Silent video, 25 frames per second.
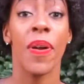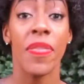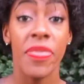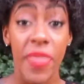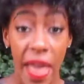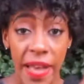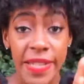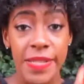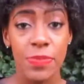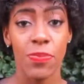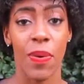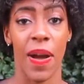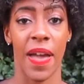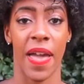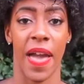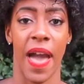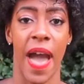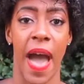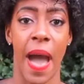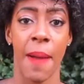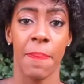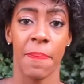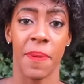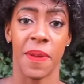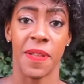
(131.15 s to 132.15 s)
and that's why it
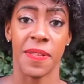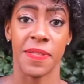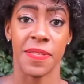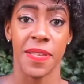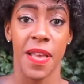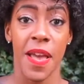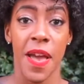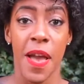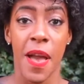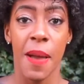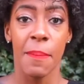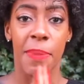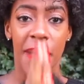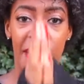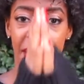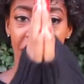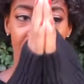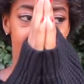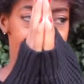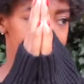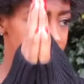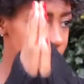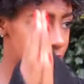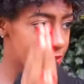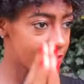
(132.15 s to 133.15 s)
happens because
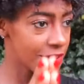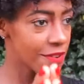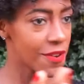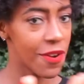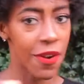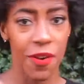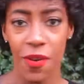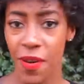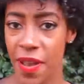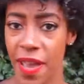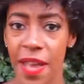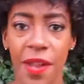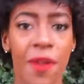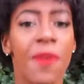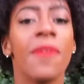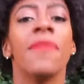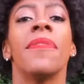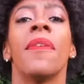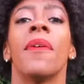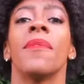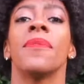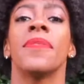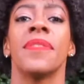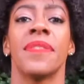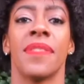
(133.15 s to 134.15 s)
they zero in on
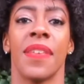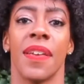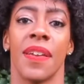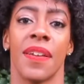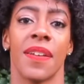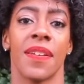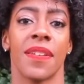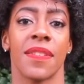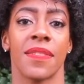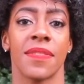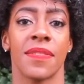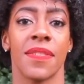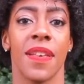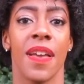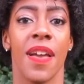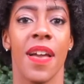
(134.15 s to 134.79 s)
those things.